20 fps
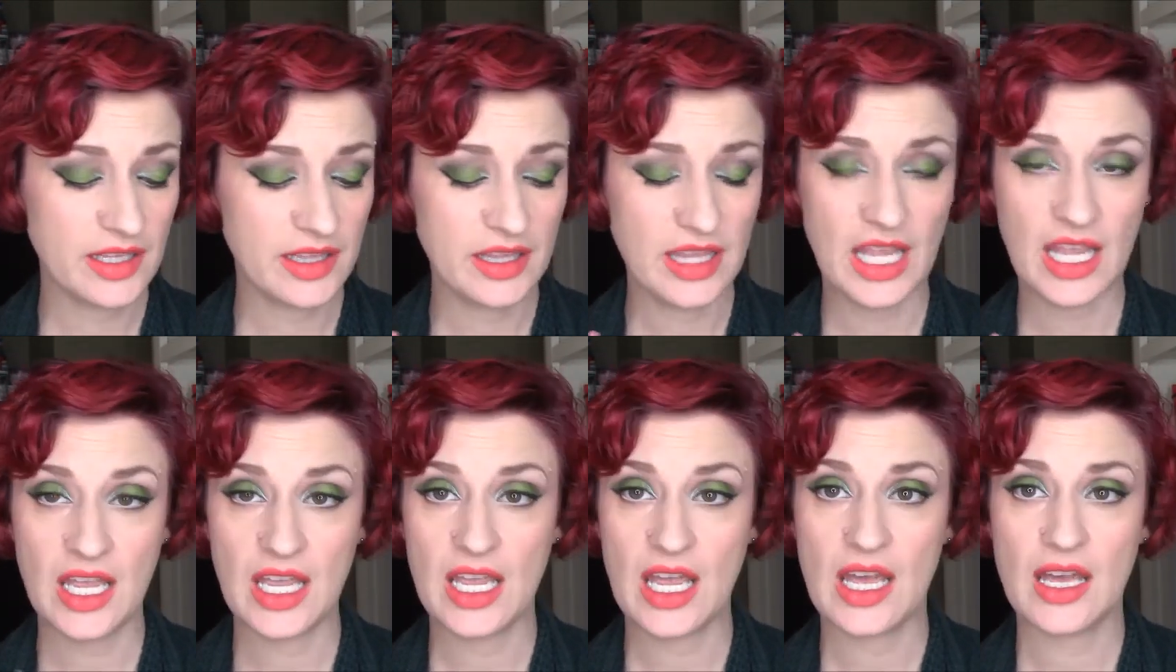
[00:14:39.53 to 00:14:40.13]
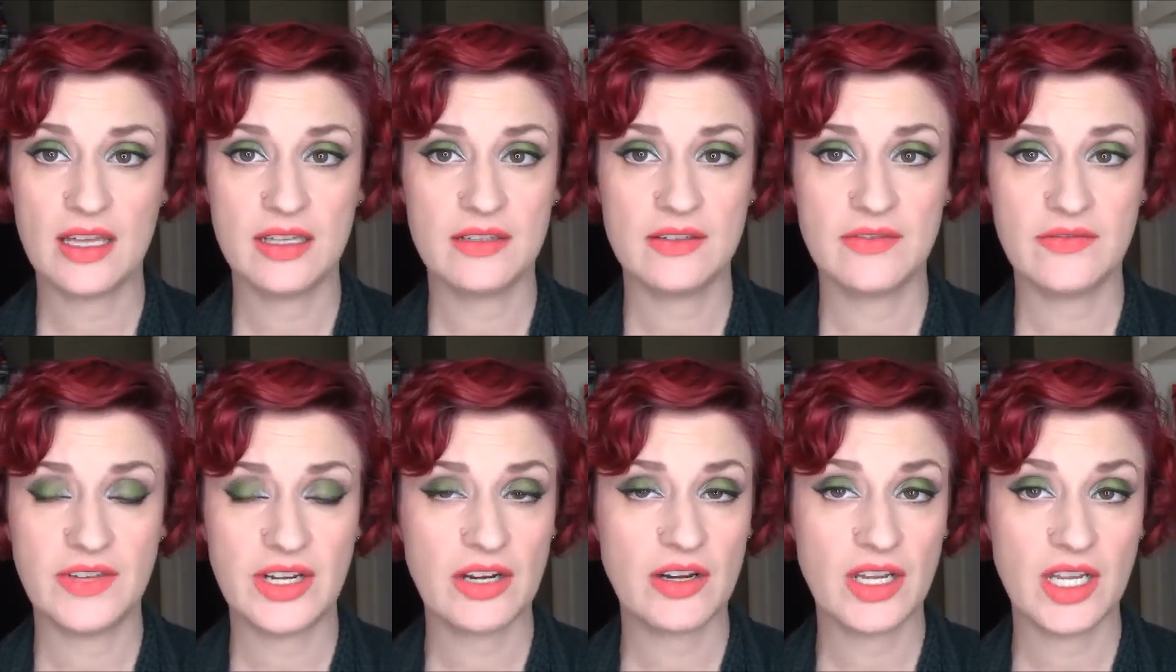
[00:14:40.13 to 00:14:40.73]
they had
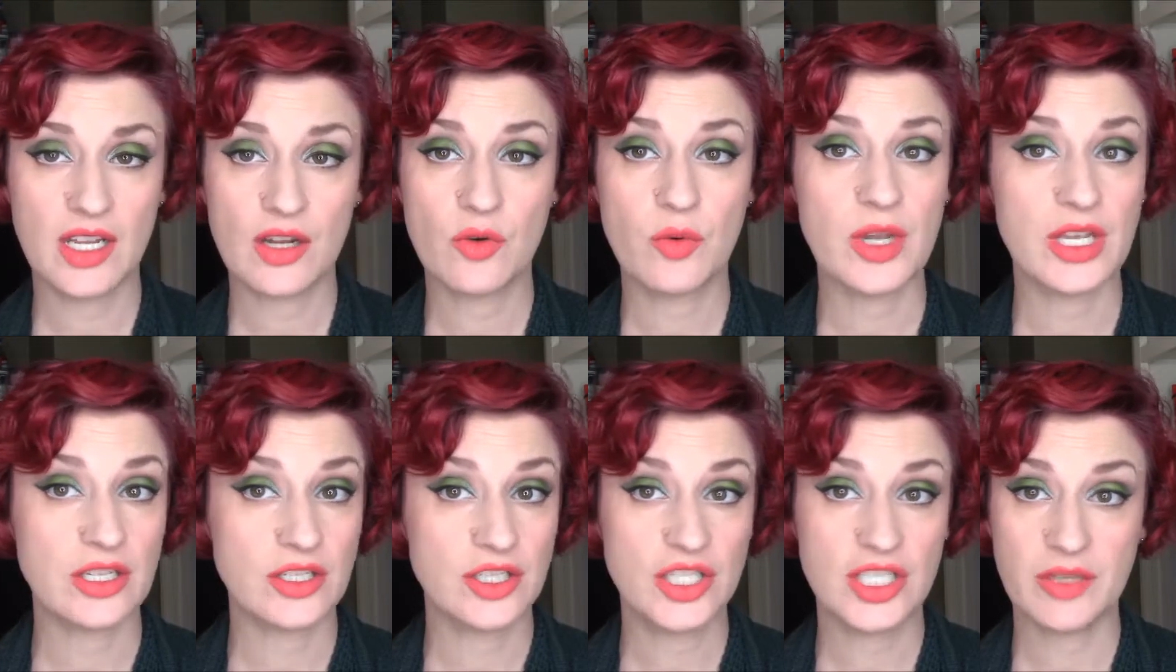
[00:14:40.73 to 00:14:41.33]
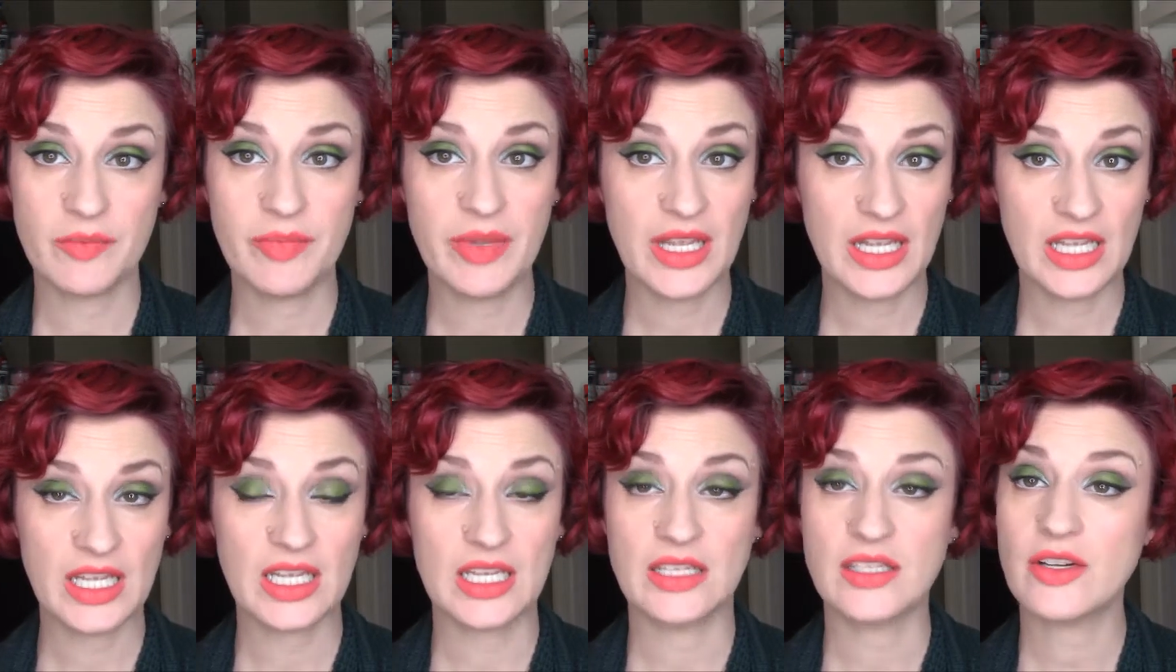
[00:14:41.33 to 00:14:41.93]
very quick
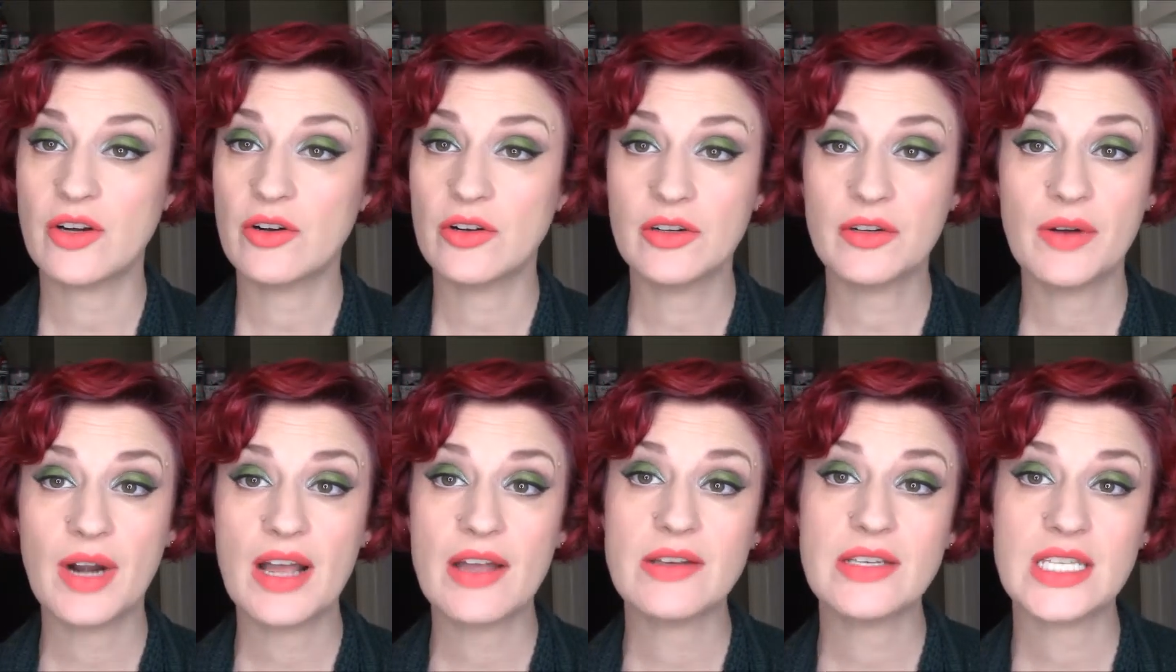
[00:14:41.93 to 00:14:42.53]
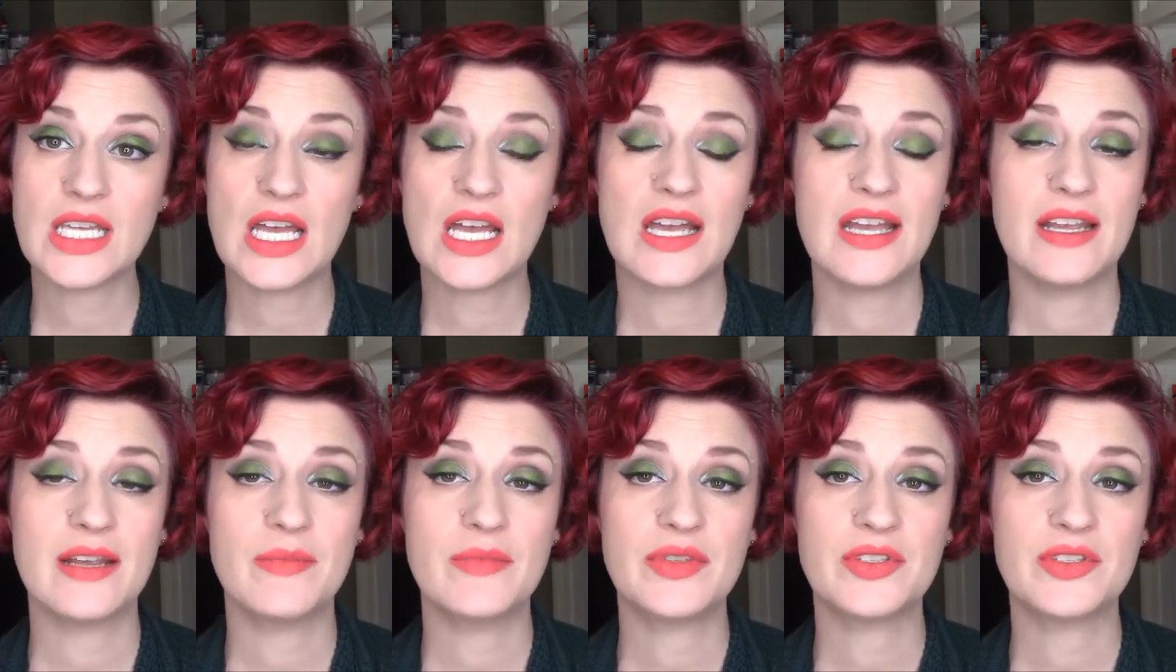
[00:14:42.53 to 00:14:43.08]
shipping and turnaround time,